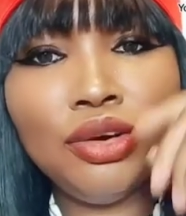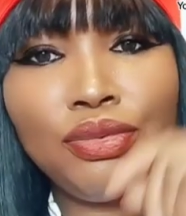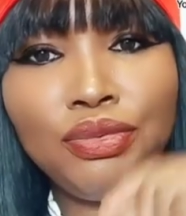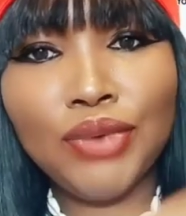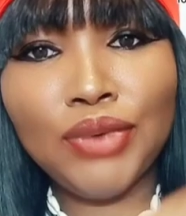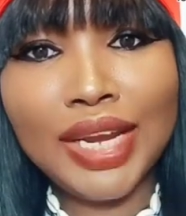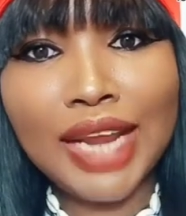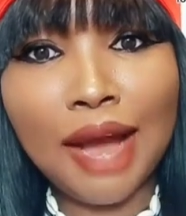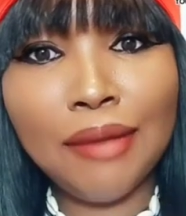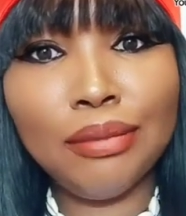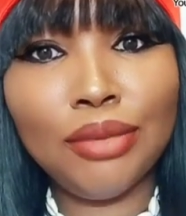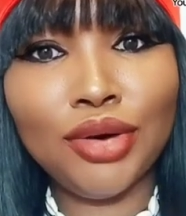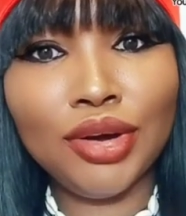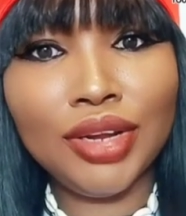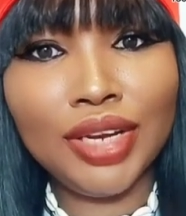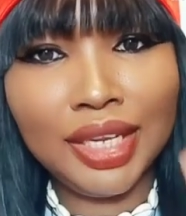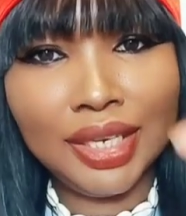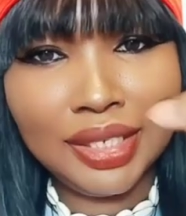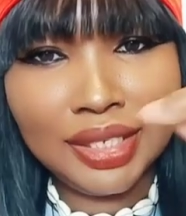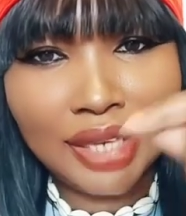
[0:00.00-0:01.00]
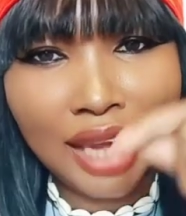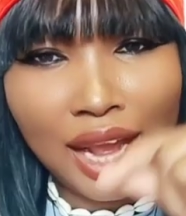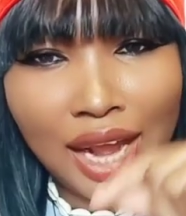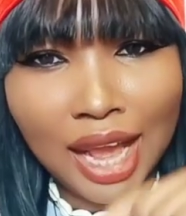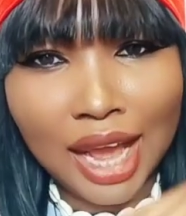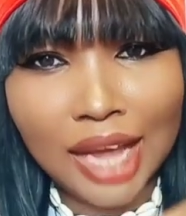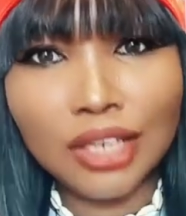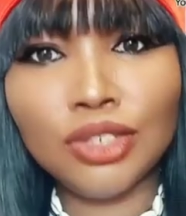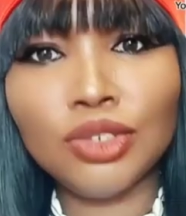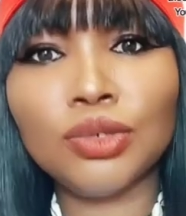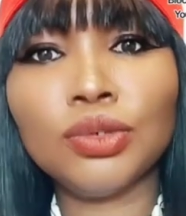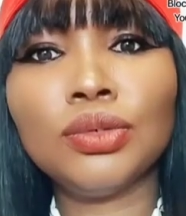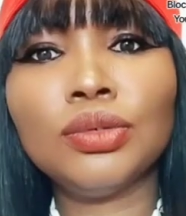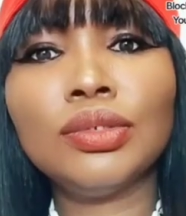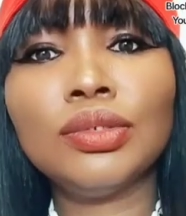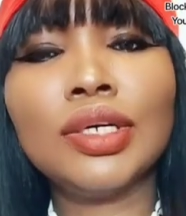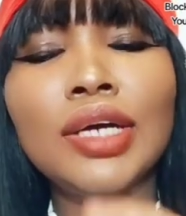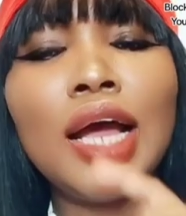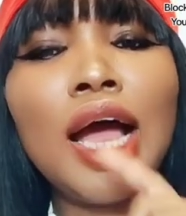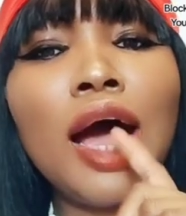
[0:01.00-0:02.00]
when I'm burning their
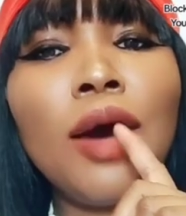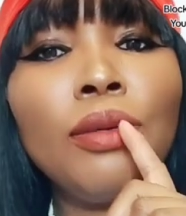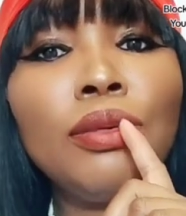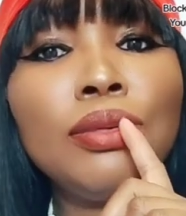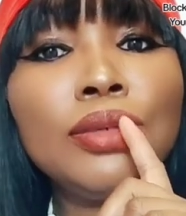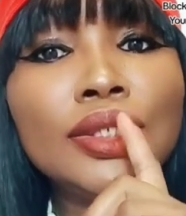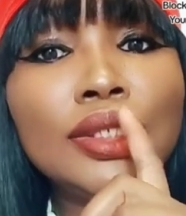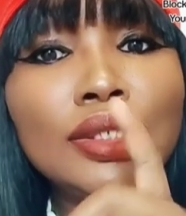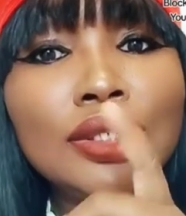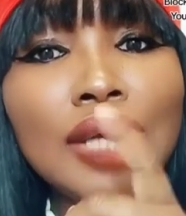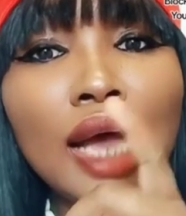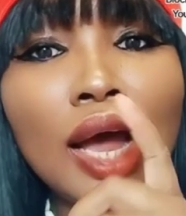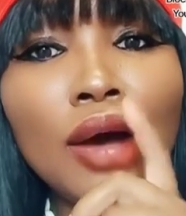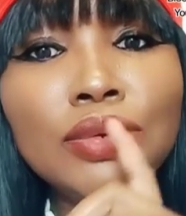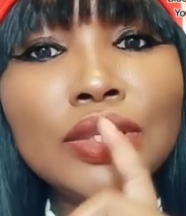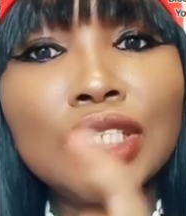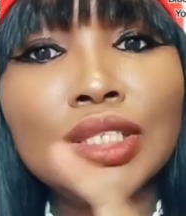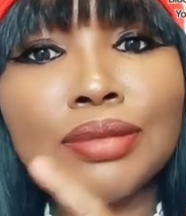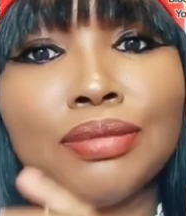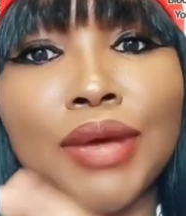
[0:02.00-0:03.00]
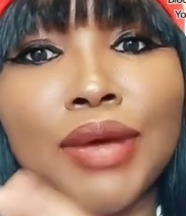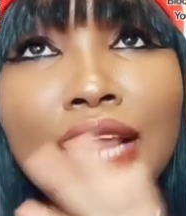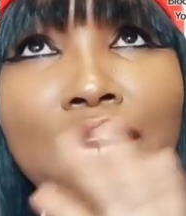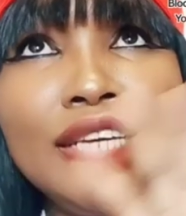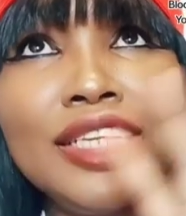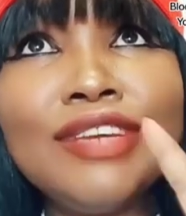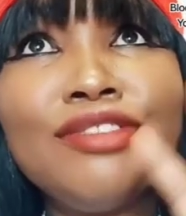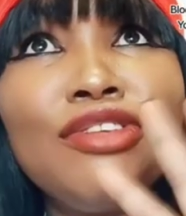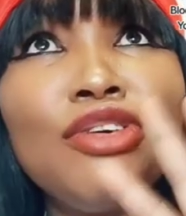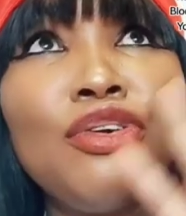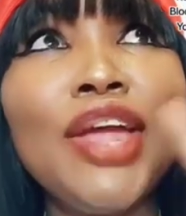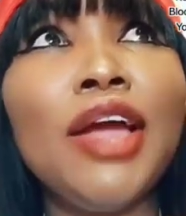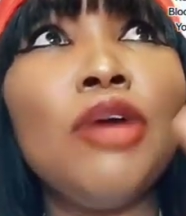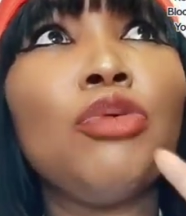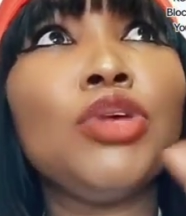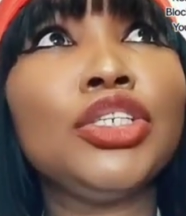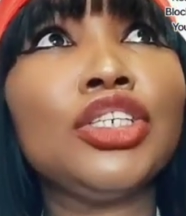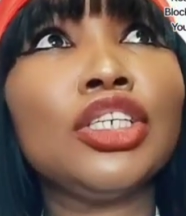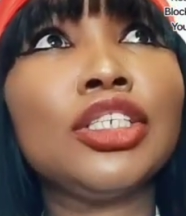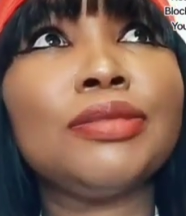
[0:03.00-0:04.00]
candle, I will smell it. Everywhere I
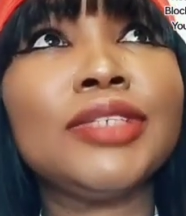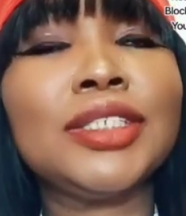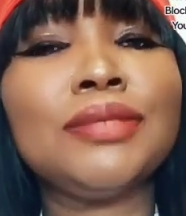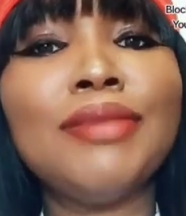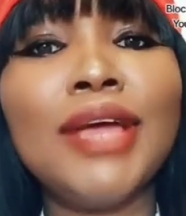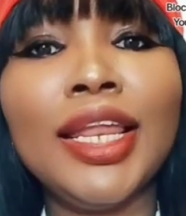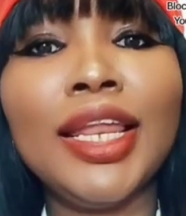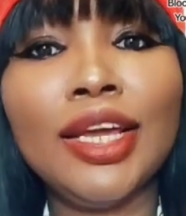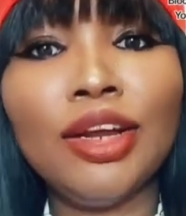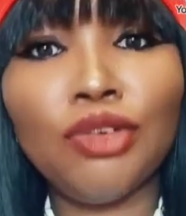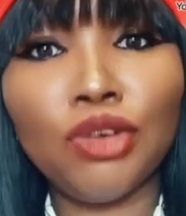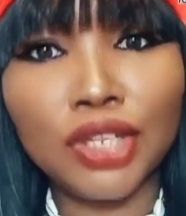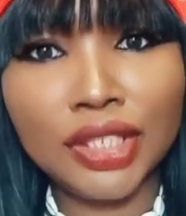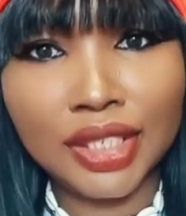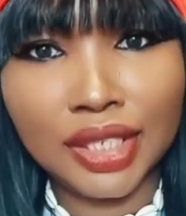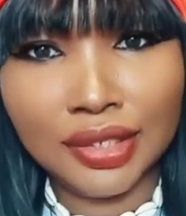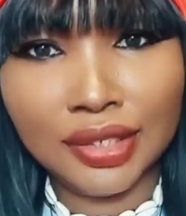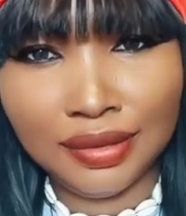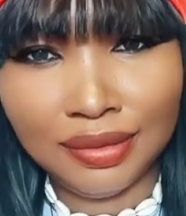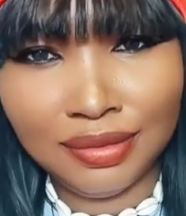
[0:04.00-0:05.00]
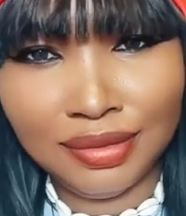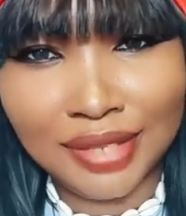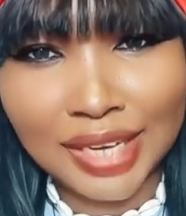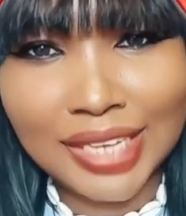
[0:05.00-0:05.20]
will just be smelling rotten.